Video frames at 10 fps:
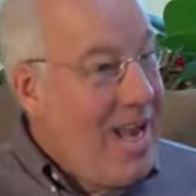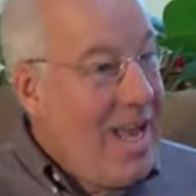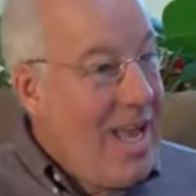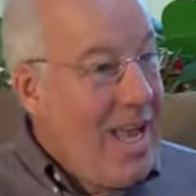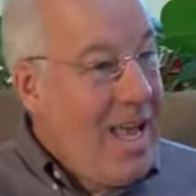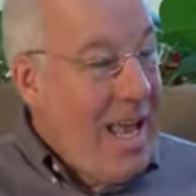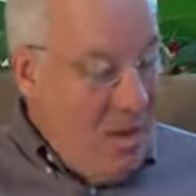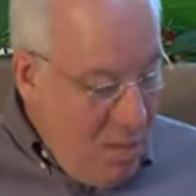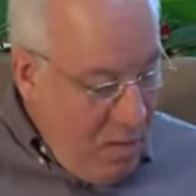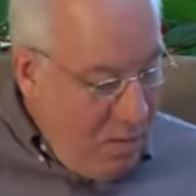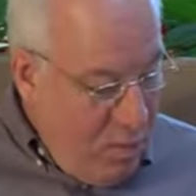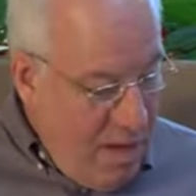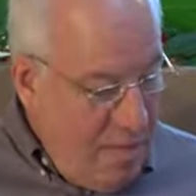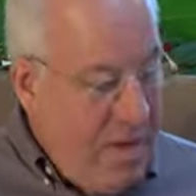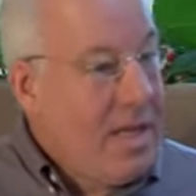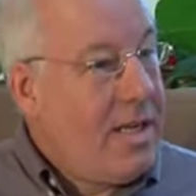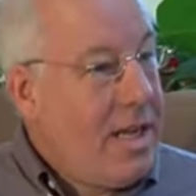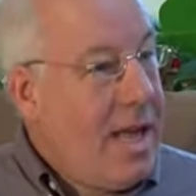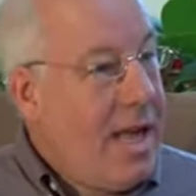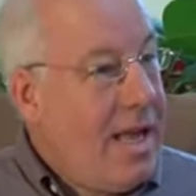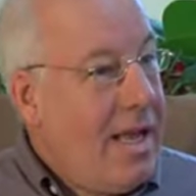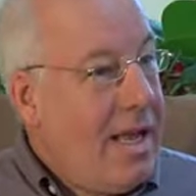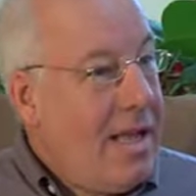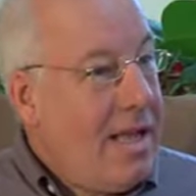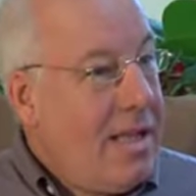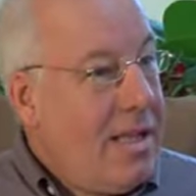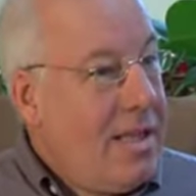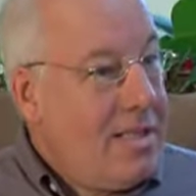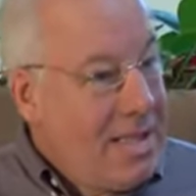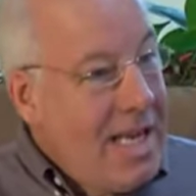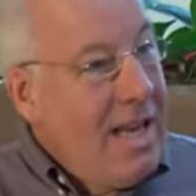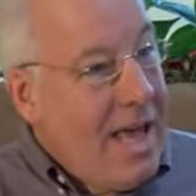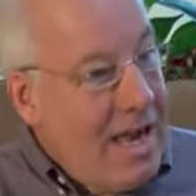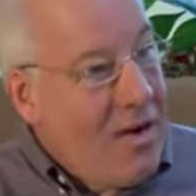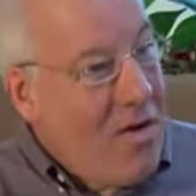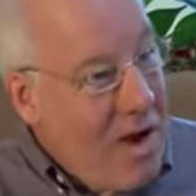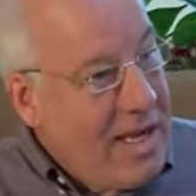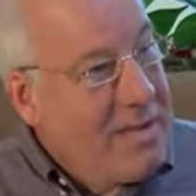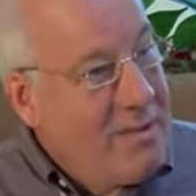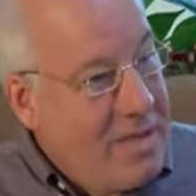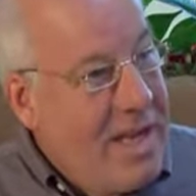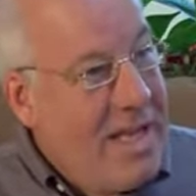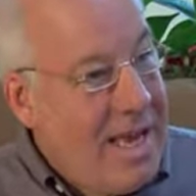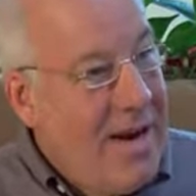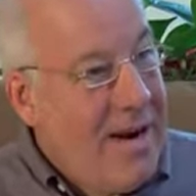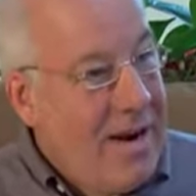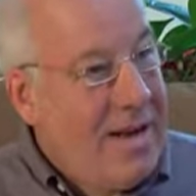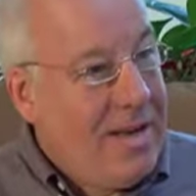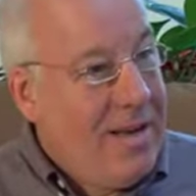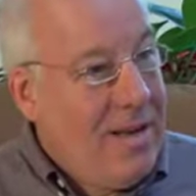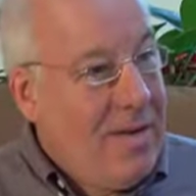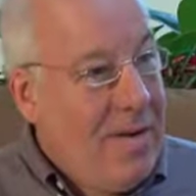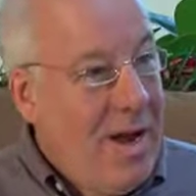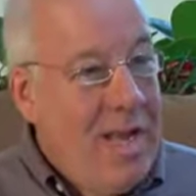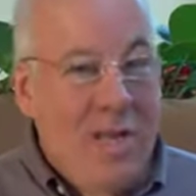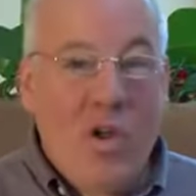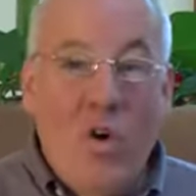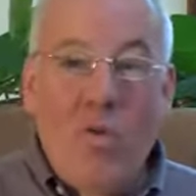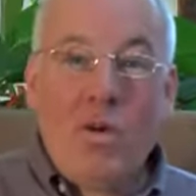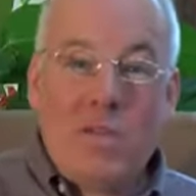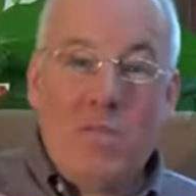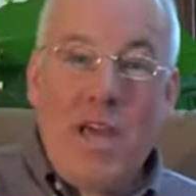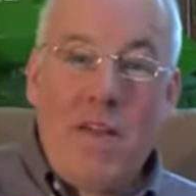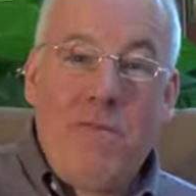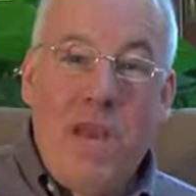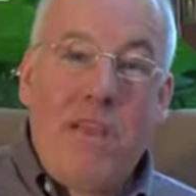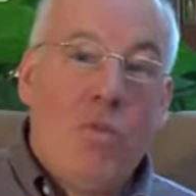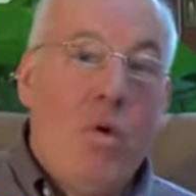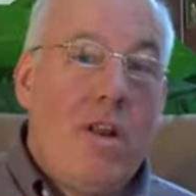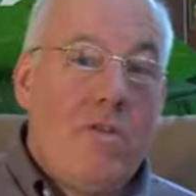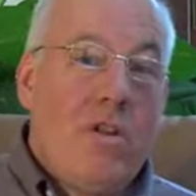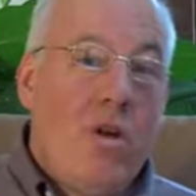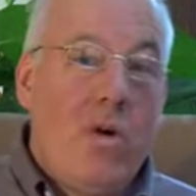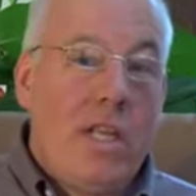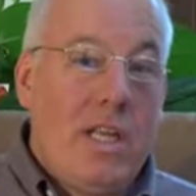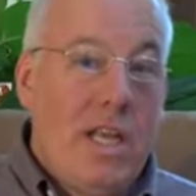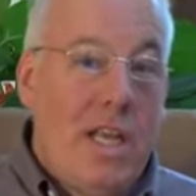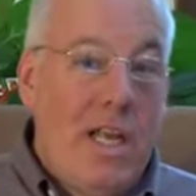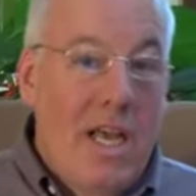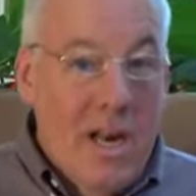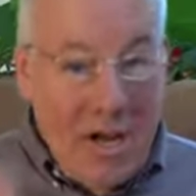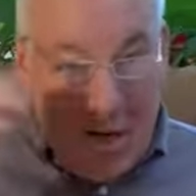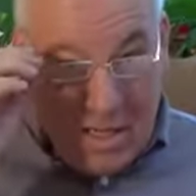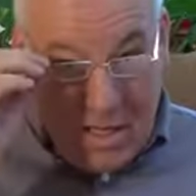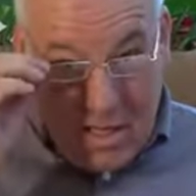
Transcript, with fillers: Yeah. And where would we have been today? The seed line of Christ was on that ark, mm-hmm. right? Noah was a man of faith. What if Noah didn't get on that ark?